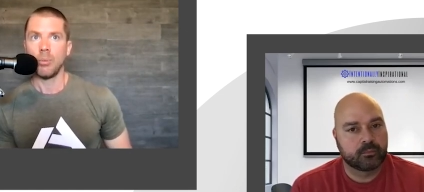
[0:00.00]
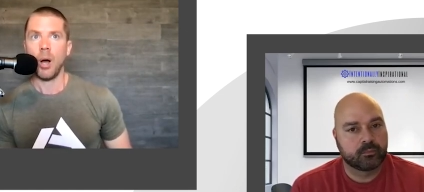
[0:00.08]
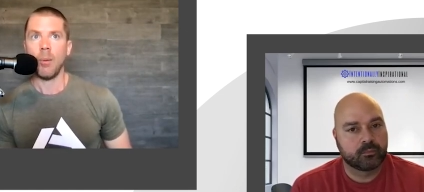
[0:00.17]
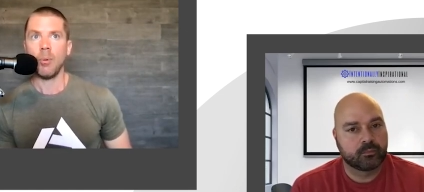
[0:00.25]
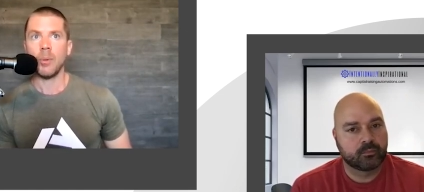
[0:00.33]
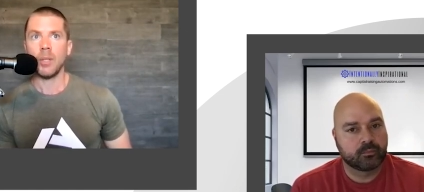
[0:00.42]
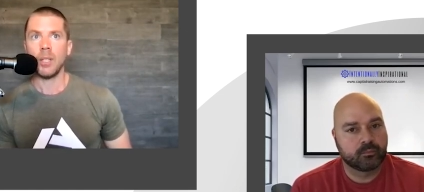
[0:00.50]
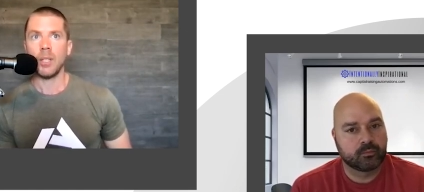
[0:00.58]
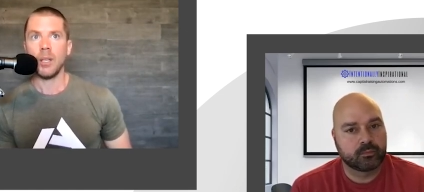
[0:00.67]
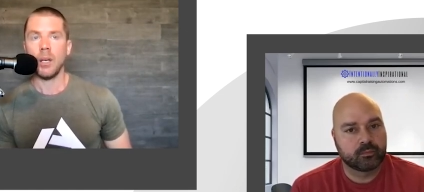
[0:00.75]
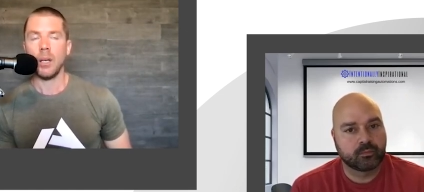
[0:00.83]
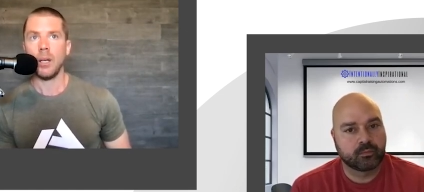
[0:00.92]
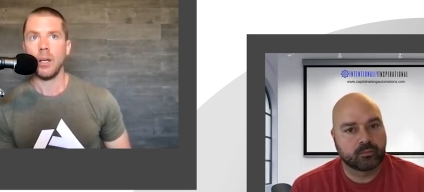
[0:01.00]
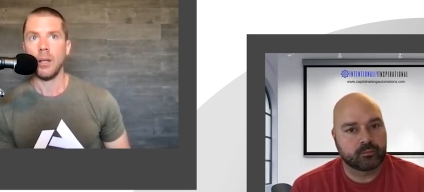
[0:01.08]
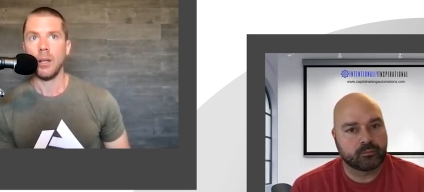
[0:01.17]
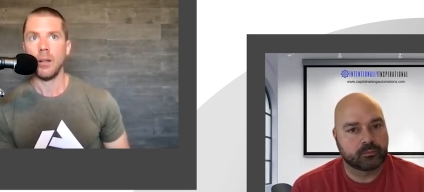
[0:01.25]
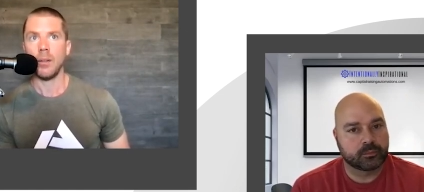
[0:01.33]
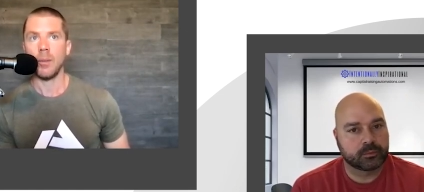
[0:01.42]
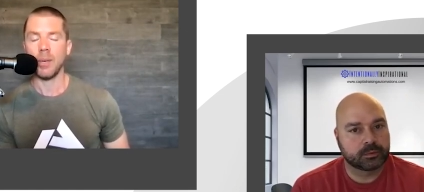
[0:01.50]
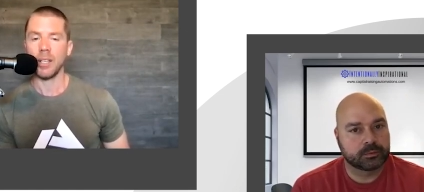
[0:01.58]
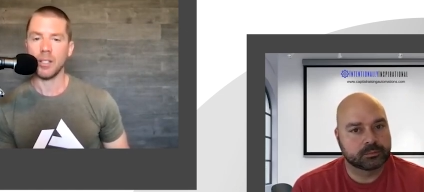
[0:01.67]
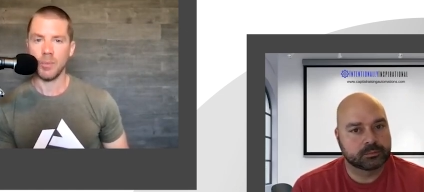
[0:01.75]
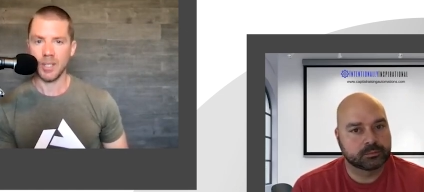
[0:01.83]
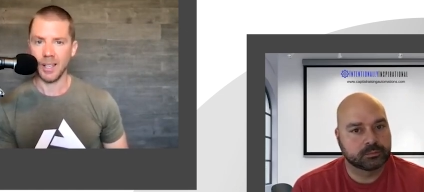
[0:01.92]
Speaker 1: Probably the
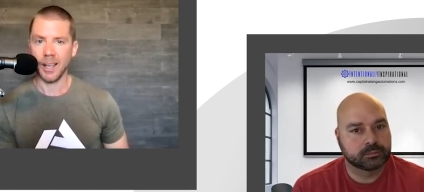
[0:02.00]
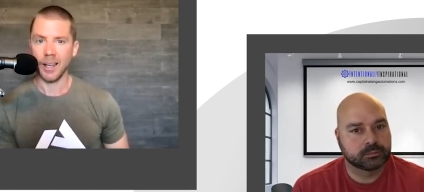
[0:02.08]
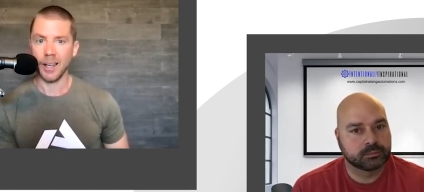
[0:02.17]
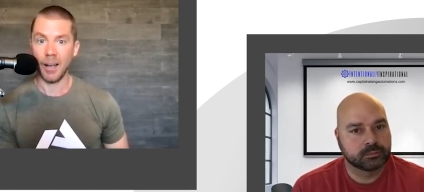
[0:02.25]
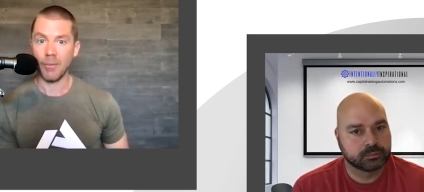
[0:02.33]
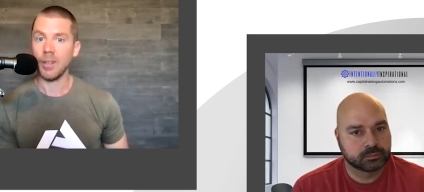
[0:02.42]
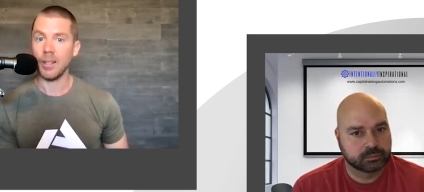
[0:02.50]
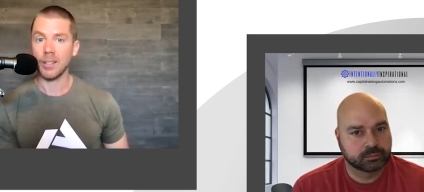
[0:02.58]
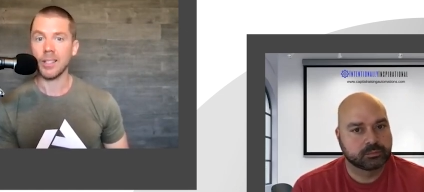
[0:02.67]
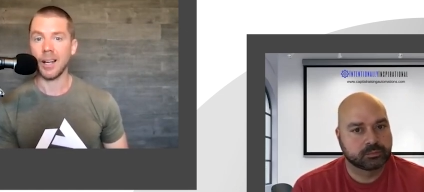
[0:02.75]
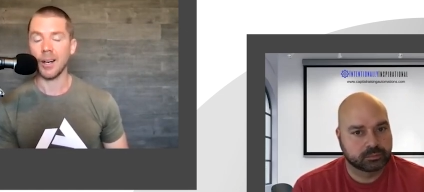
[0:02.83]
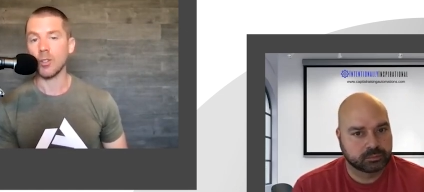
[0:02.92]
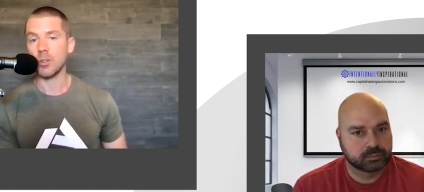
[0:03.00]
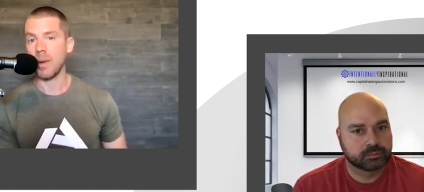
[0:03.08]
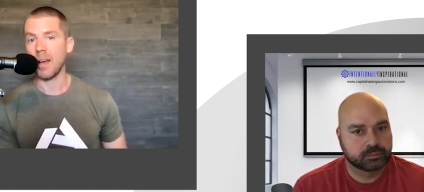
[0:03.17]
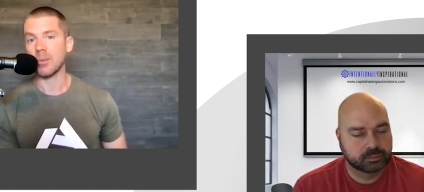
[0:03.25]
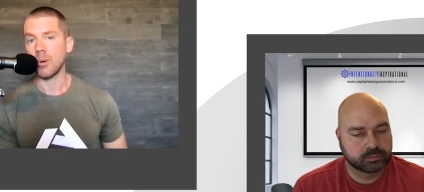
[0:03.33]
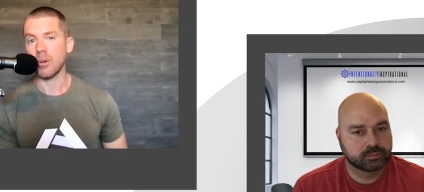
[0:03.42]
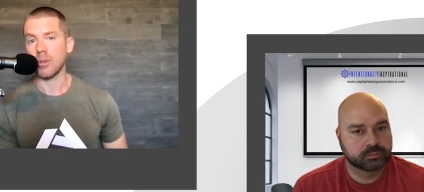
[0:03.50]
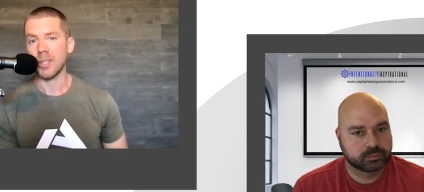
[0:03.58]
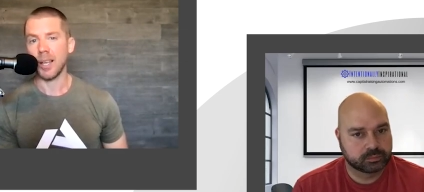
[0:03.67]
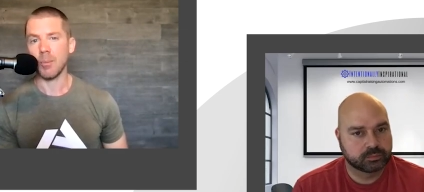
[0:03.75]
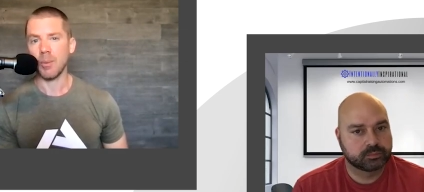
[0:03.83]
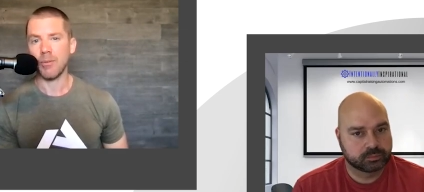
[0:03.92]
biggest mistake, and this kind of goes back to what we were
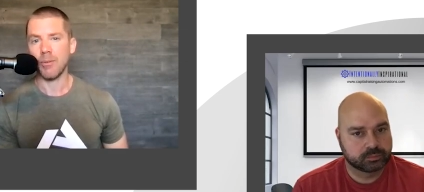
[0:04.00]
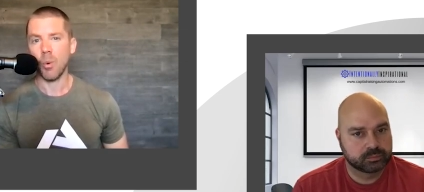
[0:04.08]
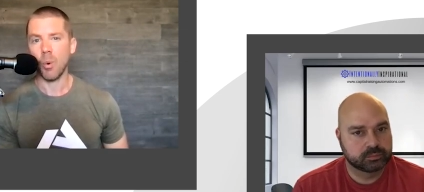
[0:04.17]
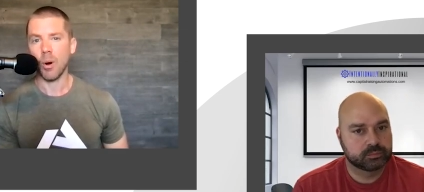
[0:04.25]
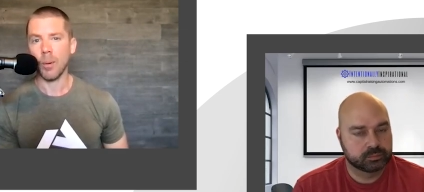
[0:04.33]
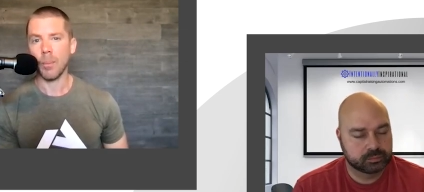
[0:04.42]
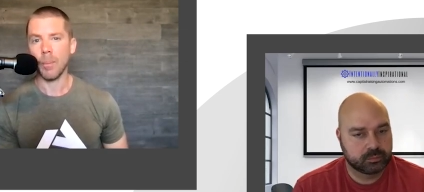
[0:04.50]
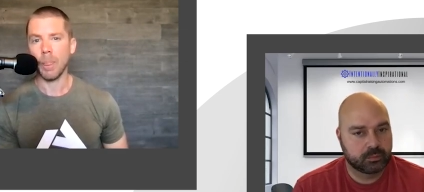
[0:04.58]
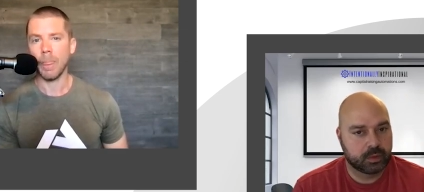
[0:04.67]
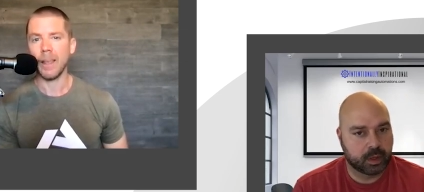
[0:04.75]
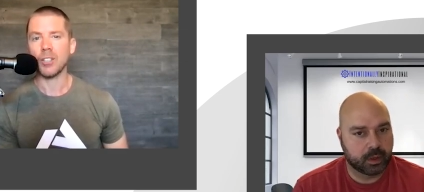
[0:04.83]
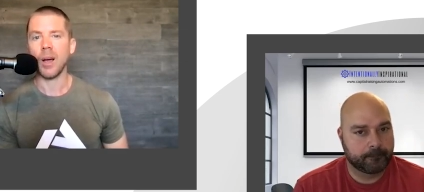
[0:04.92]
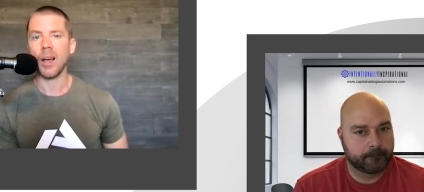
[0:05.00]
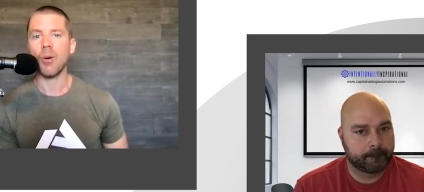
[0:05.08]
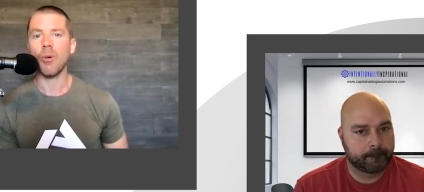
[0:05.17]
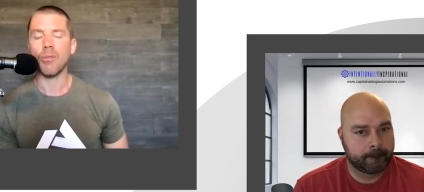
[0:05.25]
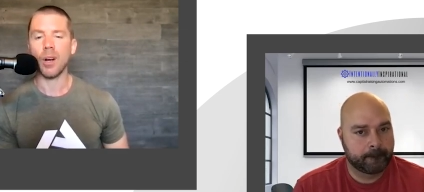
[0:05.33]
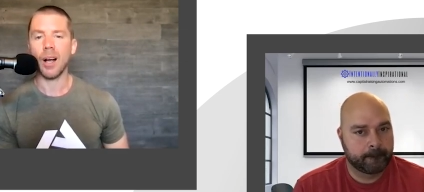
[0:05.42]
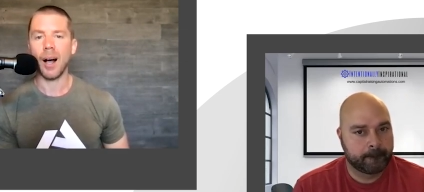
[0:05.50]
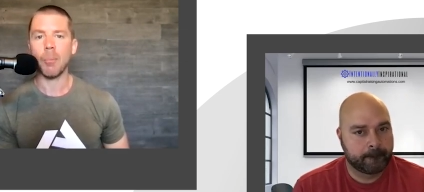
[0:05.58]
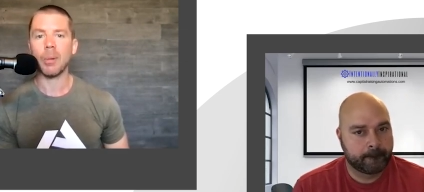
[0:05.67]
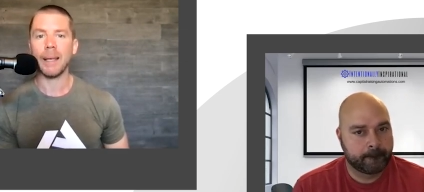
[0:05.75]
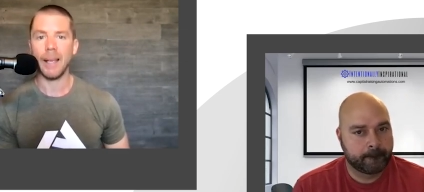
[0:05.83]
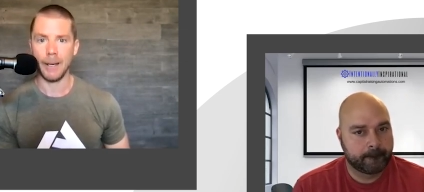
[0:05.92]
saying before, they try to
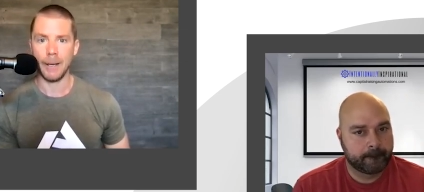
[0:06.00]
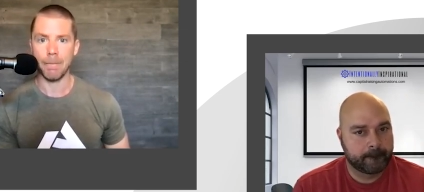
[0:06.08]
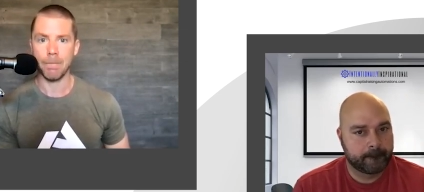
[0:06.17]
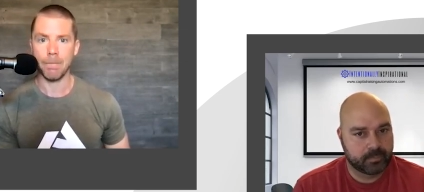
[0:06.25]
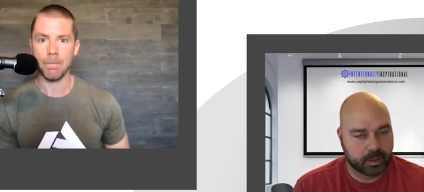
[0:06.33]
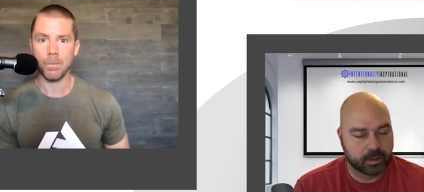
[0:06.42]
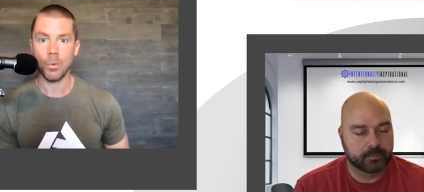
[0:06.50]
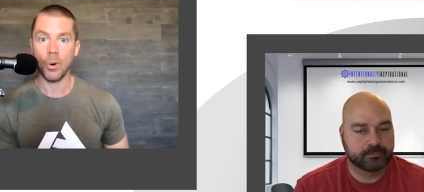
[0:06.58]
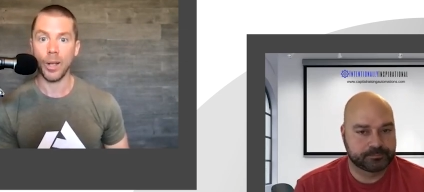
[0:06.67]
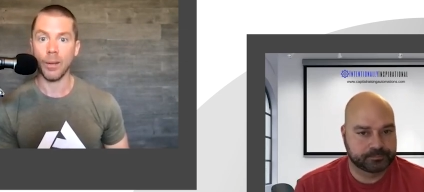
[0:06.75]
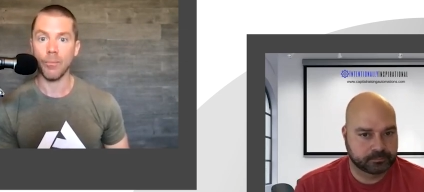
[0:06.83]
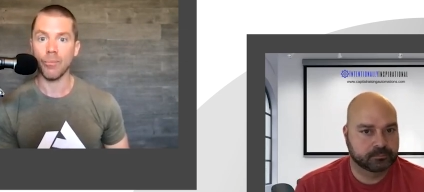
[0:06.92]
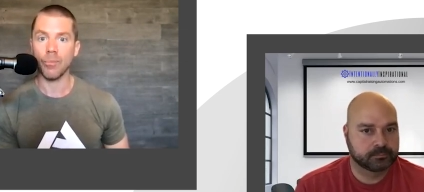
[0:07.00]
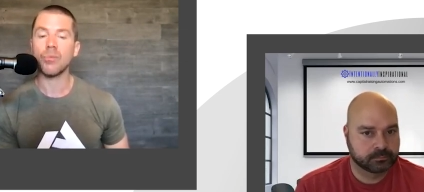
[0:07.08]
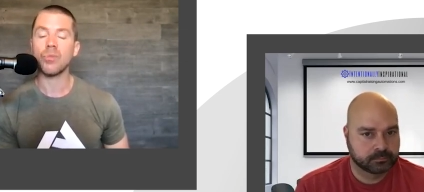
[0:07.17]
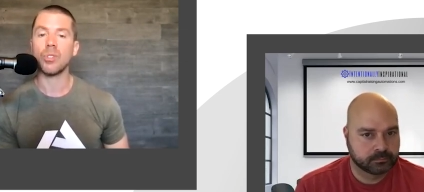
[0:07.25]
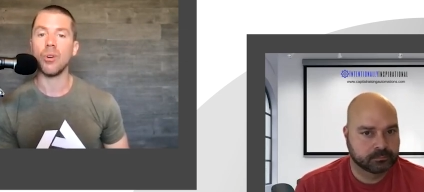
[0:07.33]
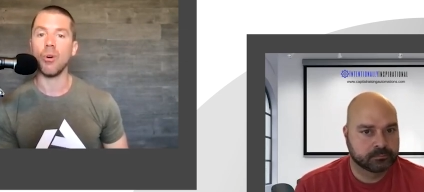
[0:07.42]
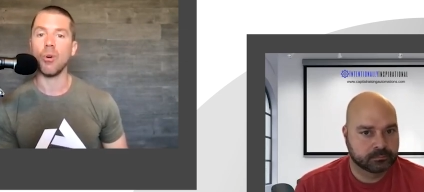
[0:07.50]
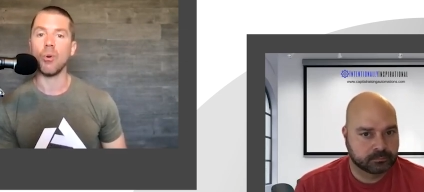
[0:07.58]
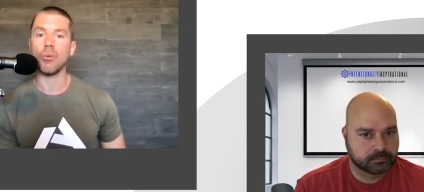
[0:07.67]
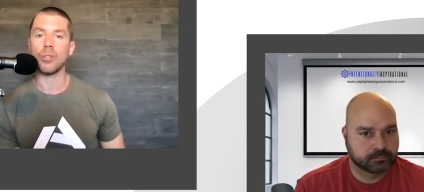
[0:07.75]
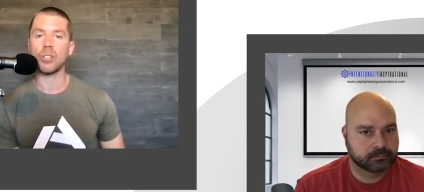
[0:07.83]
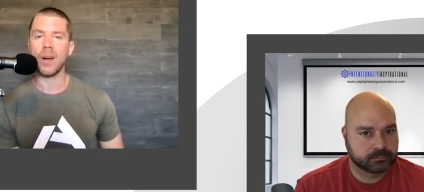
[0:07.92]
overcomplicate it, yeah, right?
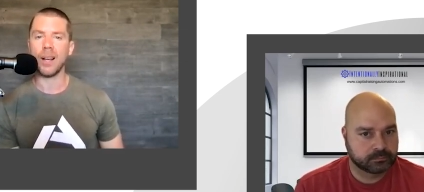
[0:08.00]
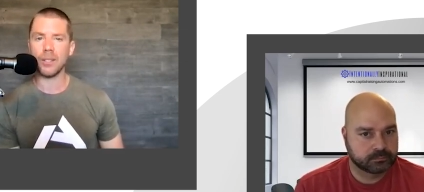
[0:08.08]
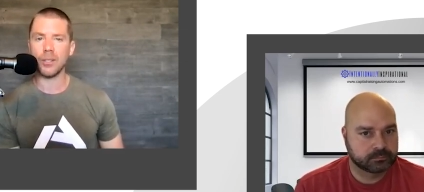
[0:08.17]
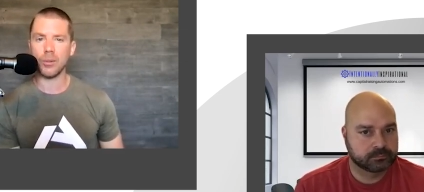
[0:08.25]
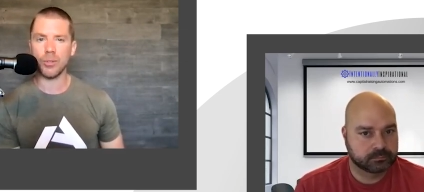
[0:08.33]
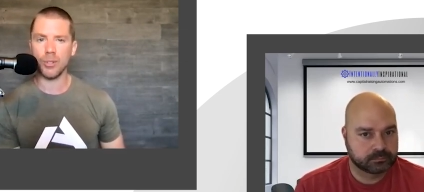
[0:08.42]
So they're trying to do